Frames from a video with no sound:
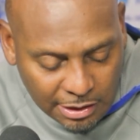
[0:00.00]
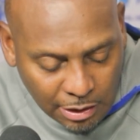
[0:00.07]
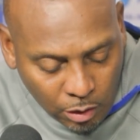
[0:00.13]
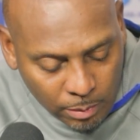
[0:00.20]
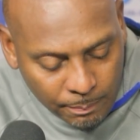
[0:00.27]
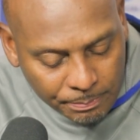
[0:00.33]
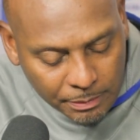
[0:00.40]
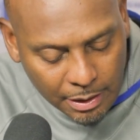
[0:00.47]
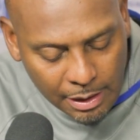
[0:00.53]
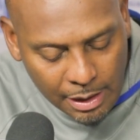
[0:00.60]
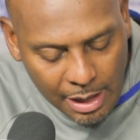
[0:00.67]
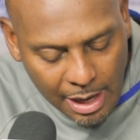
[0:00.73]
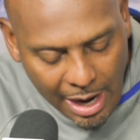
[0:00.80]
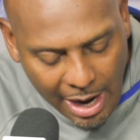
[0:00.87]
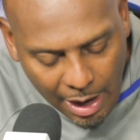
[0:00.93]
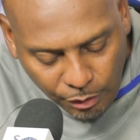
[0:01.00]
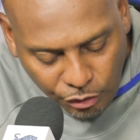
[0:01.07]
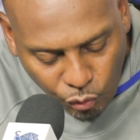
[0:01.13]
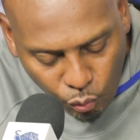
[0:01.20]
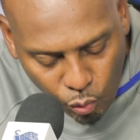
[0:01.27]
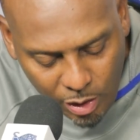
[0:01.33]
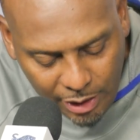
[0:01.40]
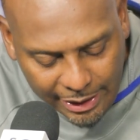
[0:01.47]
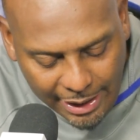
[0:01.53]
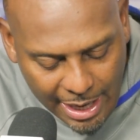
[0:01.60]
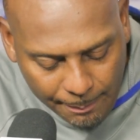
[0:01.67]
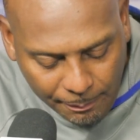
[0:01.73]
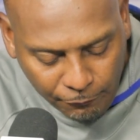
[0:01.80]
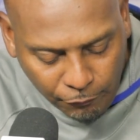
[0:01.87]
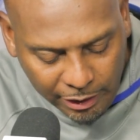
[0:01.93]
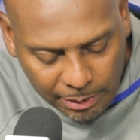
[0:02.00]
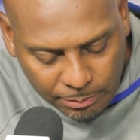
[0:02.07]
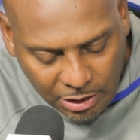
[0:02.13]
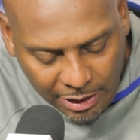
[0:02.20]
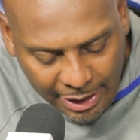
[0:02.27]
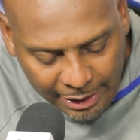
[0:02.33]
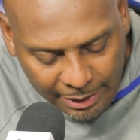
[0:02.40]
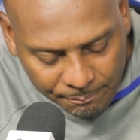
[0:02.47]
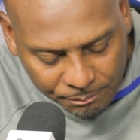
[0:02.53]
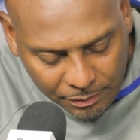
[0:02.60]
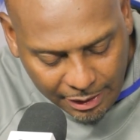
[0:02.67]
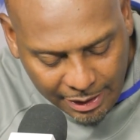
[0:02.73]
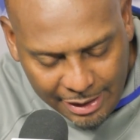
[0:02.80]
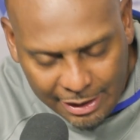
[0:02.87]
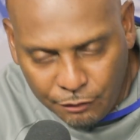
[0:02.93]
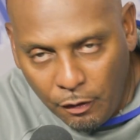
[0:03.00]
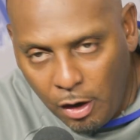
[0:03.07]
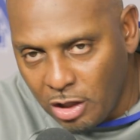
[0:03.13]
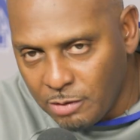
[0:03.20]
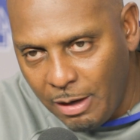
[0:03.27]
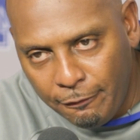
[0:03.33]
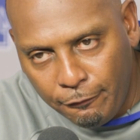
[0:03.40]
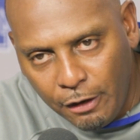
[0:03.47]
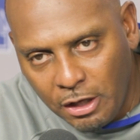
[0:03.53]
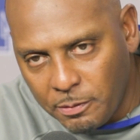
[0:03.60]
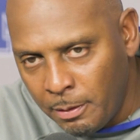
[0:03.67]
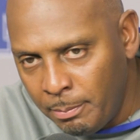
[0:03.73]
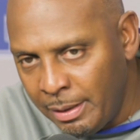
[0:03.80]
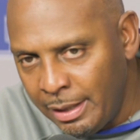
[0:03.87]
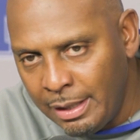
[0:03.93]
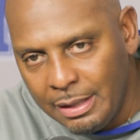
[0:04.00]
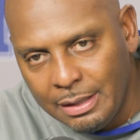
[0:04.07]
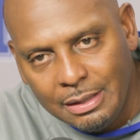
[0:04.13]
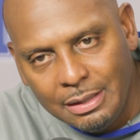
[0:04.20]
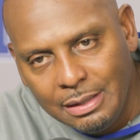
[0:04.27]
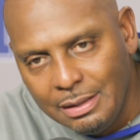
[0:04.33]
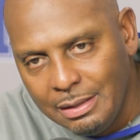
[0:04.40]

So I was really happy for him tonight. And as far as my freshman, man,